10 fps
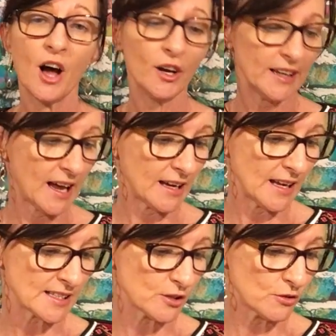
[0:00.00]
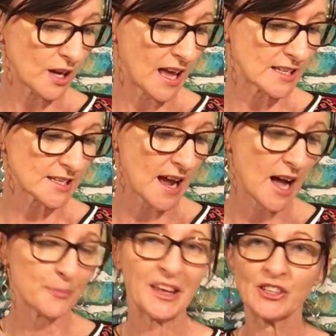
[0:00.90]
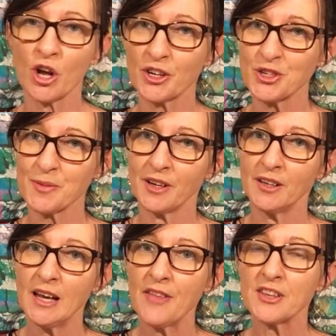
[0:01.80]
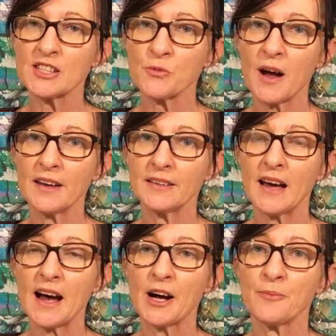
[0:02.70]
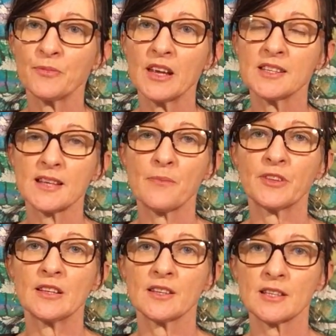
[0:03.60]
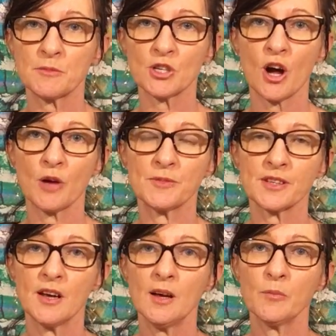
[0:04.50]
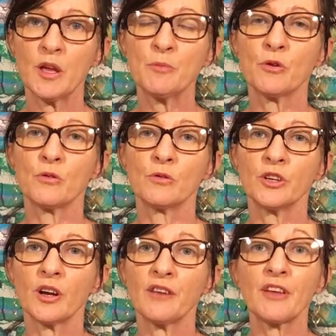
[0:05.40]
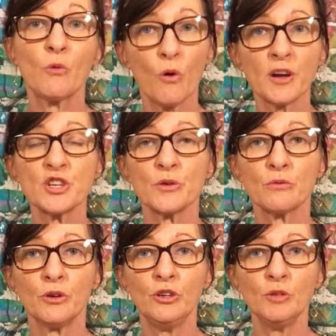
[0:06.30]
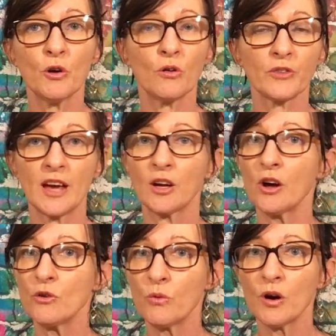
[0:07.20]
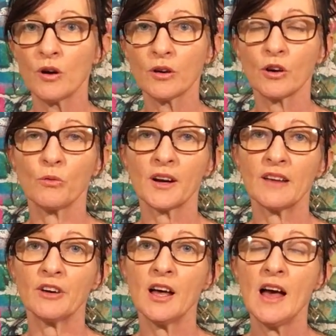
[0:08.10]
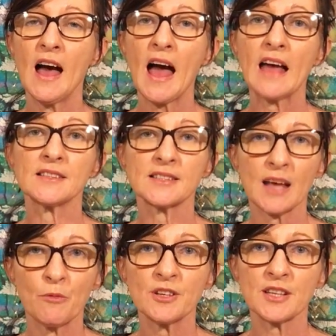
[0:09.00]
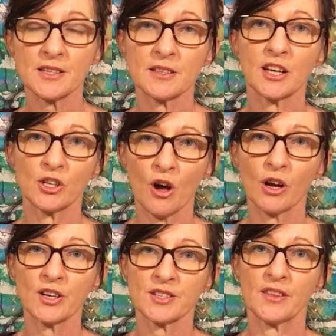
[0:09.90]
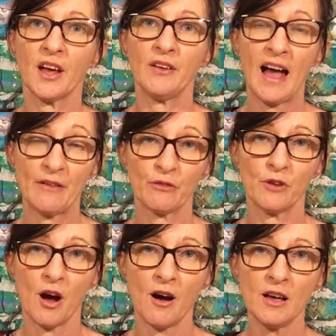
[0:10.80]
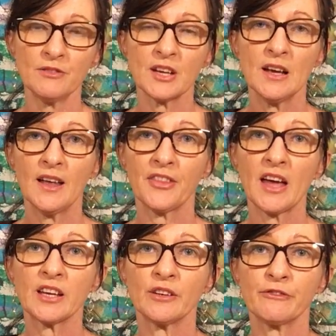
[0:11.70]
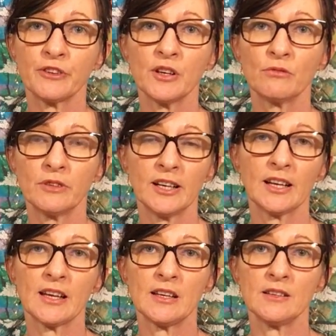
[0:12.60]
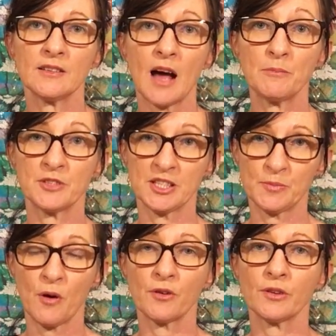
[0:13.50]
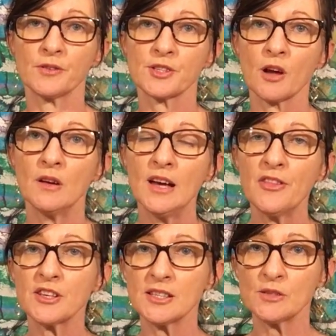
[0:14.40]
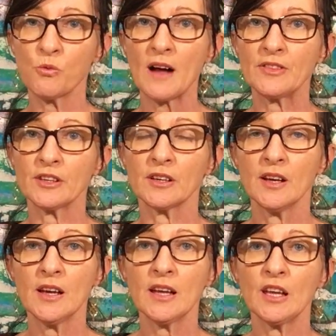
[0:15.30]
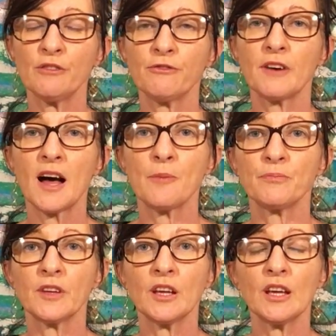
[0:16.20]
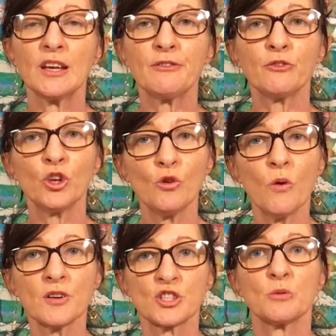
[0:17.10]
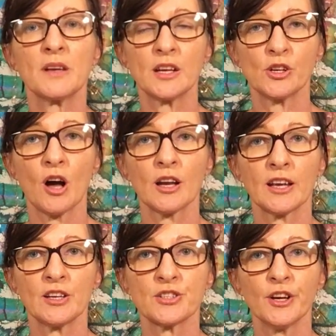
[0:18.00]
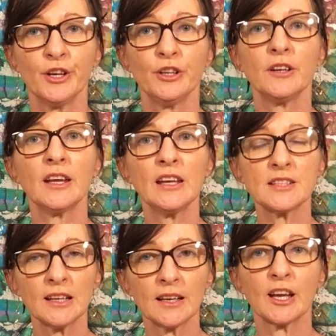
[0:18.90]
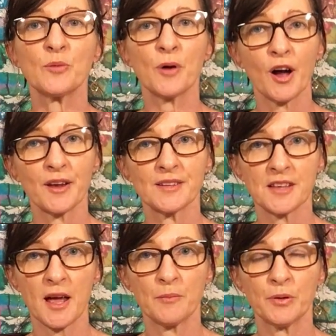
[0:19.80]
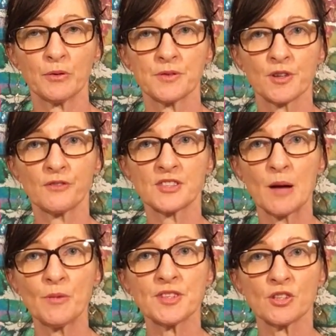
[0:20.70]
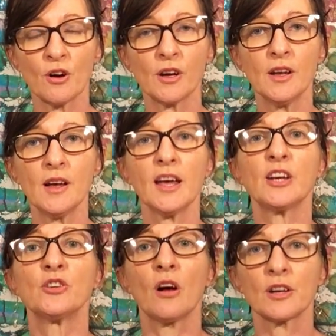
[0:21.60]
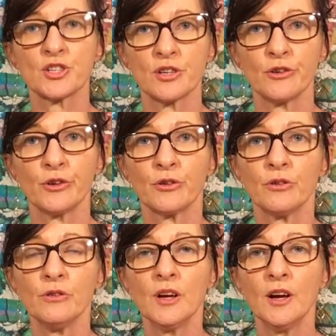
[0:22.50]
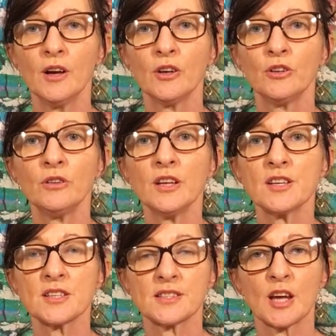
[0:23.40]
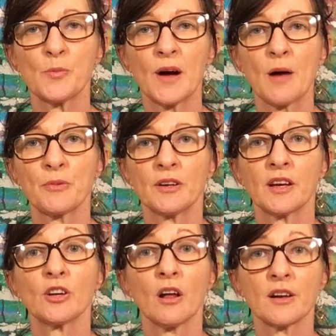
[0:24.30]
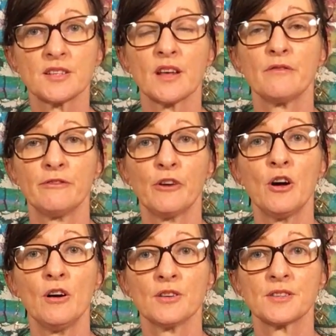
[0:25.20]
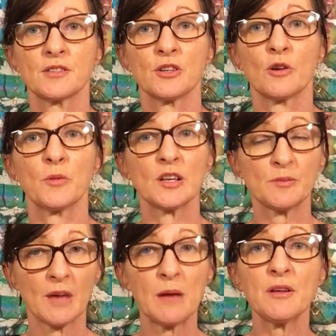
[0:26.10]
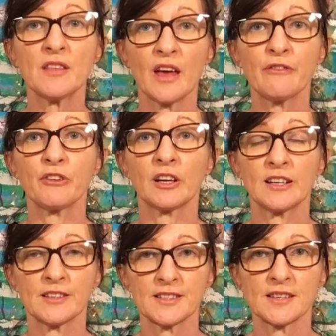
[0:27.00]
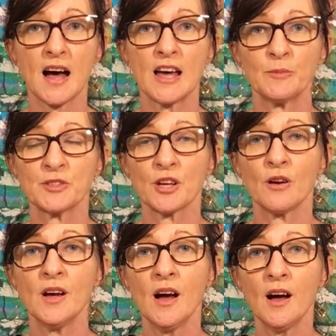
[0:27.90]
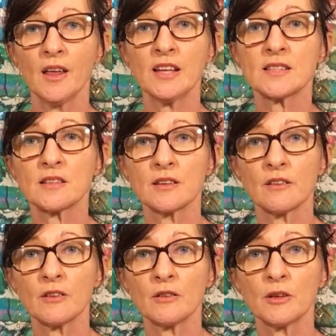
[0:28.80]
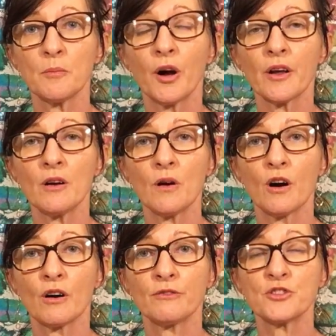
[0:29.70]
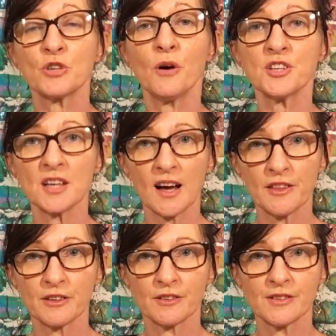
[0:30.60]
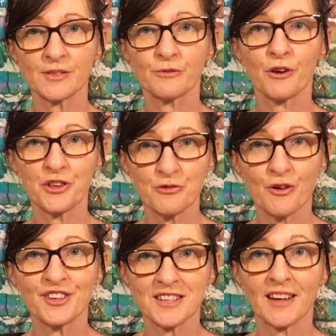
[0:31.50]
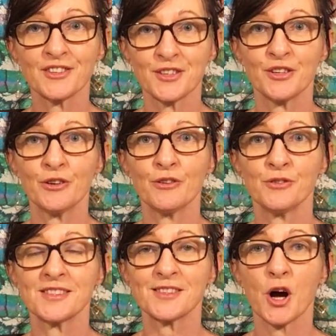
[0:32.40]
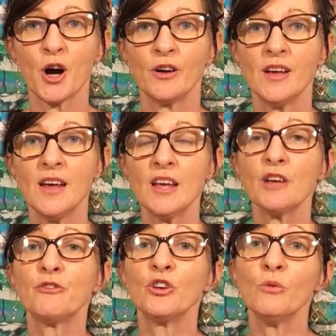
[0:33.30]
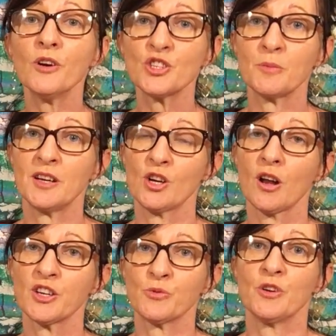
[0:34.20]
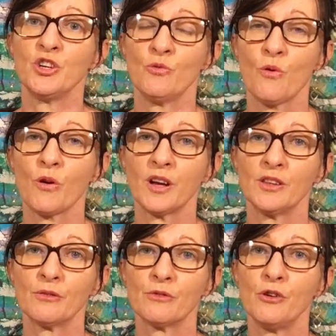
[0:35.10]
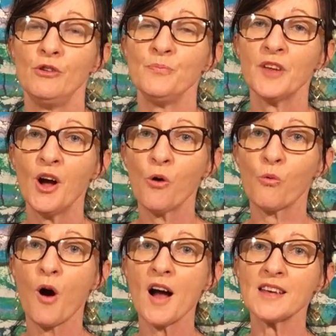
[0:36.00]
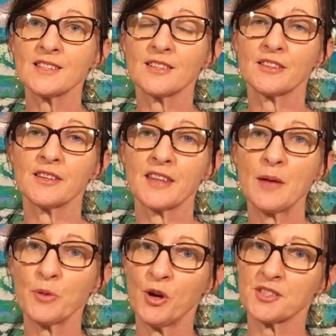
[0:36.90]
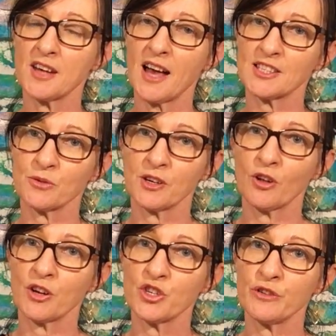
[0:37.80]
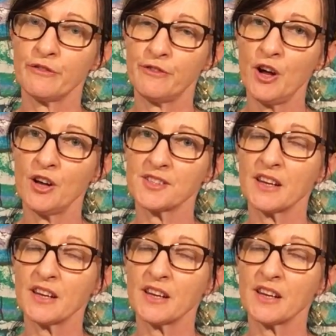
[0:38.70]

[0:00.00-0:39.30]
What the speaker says: Okay, let's look at acknowledgement. This one is something that sometimes people, if they walk into a room or they go to work or whatever, and someone doesn't acknowledge that they have arrived, they can feel really despondent. So this is one that if you want to be acknowledged, you need to lead by example. So if someone's not acknowledging you, you need to step up and acknowledge them first, because maybe they're feeling the same. So it's the motto of do unto others what you want done to you. So if you want to be acknowledged when you walk in the room, why is it that that person has to acknowledge you first?